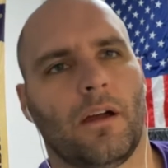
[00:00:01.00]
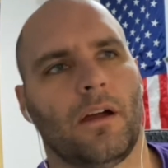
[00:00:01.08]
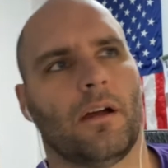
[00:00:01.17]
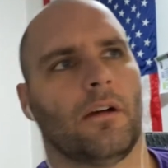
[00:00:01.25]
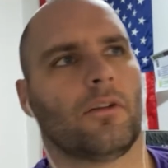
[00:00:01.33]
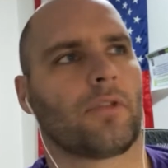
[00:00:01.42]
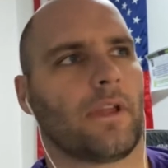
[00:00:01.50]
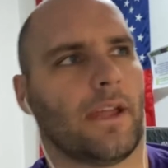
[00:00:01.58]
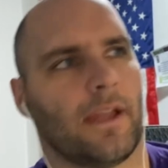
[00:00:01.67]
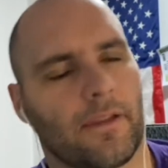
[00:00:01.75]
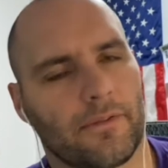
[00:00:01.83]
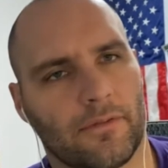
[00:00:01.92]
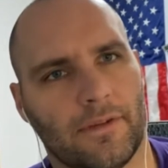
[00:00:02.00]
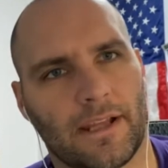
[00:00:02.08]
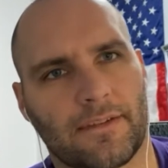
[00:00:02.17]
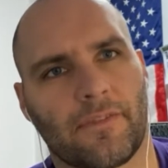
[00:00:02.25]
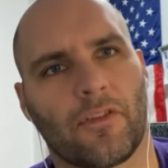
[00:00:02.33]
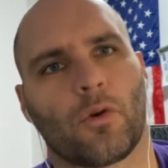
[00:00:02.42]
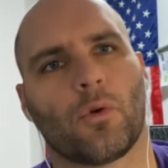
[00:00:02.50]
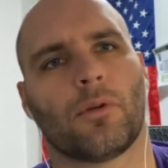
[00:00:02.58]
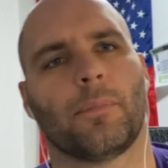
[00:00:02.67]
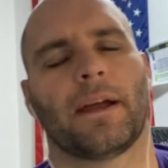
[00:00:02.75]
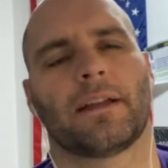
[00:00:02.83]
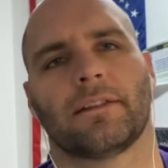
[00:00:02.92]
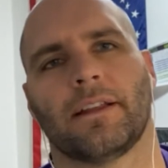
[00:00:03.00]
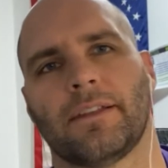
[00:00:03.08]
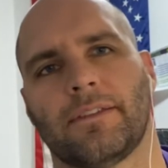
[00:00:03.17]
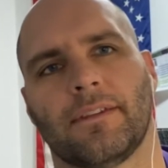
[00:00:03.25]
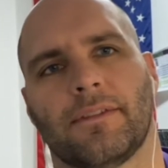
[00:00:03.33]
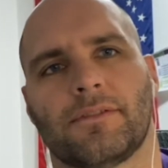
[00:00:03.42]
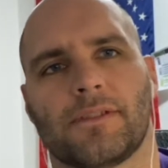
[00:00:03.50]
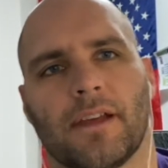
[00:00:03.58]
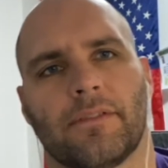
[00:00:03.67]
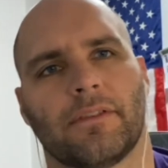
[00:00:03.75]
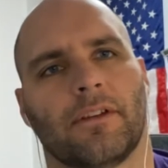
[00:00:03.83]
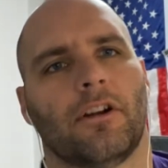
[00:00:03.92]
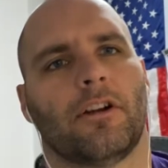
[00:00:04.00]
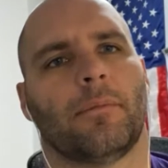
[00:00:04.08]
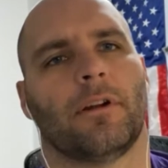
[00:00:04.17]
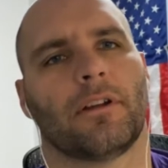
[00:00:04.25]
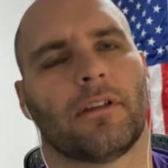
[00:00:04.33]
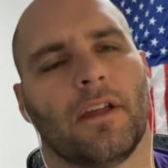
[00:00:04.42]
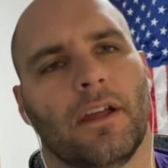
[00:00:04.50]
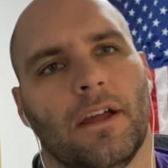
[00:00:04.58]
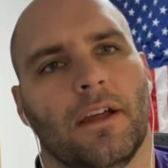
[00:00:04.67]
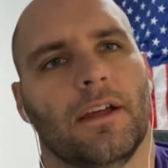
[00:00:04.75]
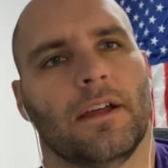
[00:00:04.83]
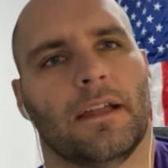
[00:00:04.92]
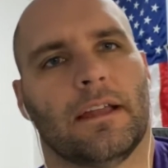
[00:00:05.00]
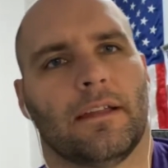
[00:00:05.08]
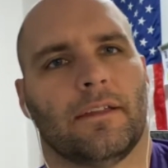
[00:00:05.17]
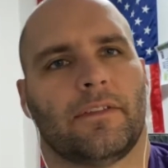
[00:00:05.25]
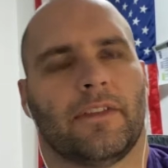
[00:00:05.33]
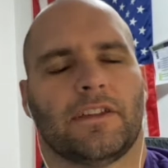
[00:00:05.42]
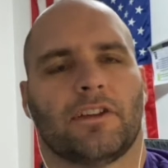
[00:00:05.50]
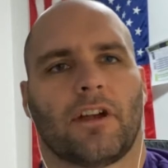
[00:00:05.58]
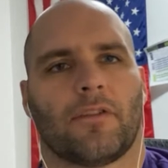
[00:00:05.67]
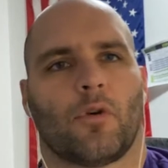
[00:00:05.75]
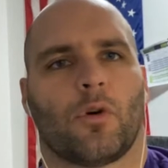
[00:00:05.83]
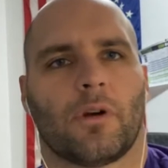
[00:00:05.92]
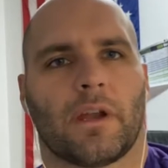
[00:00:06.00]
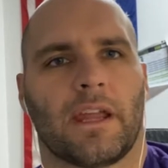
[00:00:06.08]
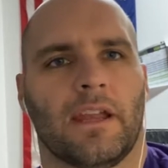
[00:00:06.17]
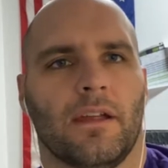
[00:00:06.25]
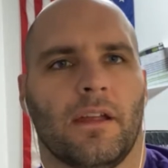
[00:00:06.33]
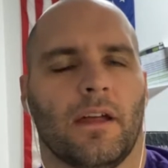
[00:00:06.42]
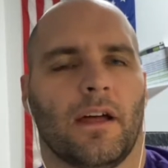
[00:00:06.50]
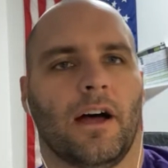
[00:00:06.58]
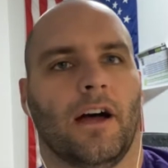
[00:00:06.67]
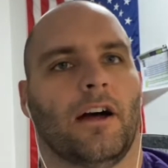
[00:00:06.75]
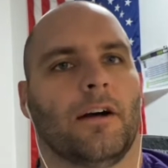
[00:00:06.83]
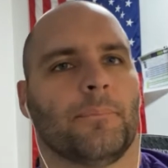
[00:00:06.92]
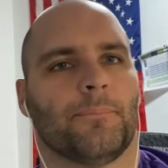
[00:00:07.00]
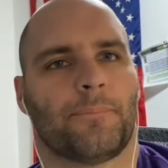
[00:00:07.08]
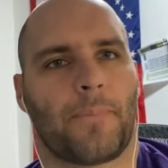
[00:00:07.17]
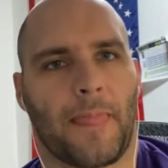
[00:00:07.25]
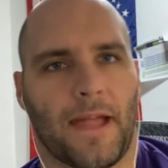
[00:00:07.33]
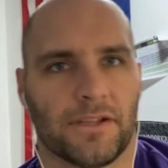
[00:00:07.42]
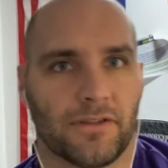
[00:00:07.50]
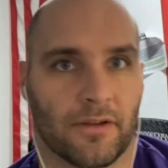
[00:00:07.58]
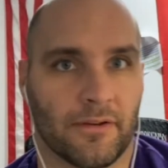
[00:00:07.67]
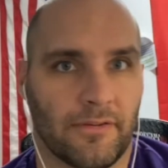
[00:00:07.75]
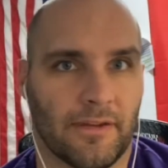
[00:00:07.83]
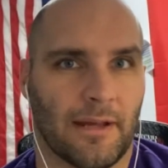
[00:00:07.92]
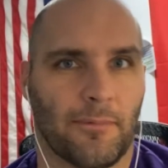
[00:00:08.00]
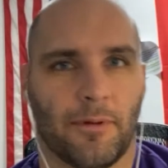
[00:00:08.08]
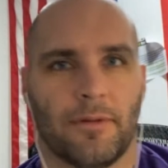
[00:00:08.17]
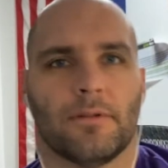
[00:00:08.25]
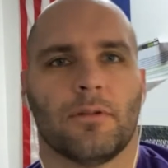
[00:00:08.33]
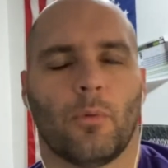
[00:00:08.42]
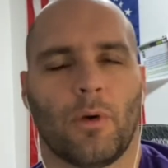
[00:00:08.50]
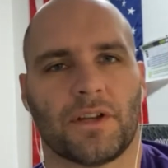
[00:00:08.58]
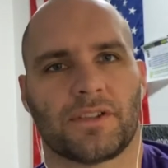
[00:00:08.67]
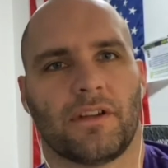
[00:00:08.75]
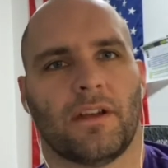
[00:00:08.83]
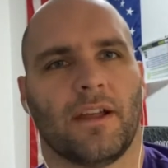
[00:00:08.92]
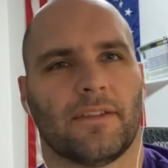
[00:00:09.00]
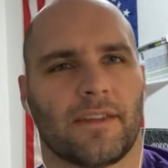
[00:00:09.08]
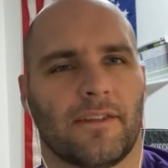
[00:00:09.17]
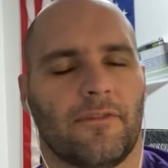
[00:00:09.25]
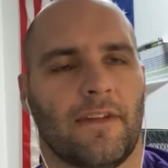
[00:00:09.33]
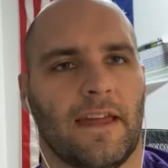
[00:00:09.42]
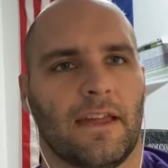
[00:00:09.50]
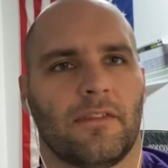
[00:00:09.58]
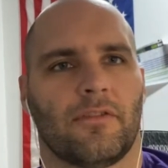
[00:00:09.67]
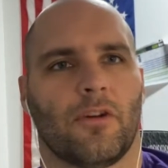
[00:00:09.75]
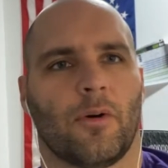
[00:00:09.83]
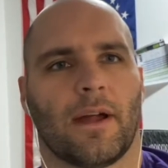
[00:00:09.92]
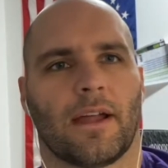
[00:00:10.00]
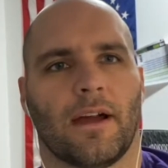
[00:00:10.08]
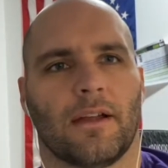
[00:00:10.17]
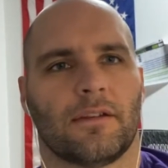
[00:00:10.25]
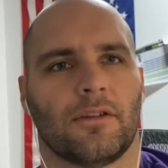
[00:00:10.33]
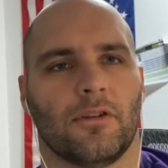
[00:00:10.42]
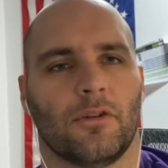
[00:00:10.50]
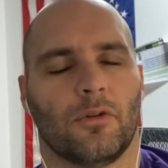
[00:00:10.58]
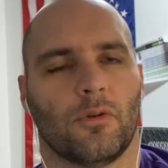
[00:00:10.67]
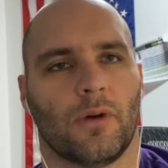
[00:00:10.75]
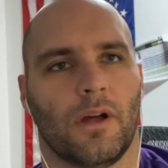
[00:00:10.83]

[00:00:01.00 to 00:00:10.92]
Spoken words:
Okay, so next on the quarterback list is Justin Herbert, senior out of Oregon. As you can see, I'm a Washington Husky fan, so I got to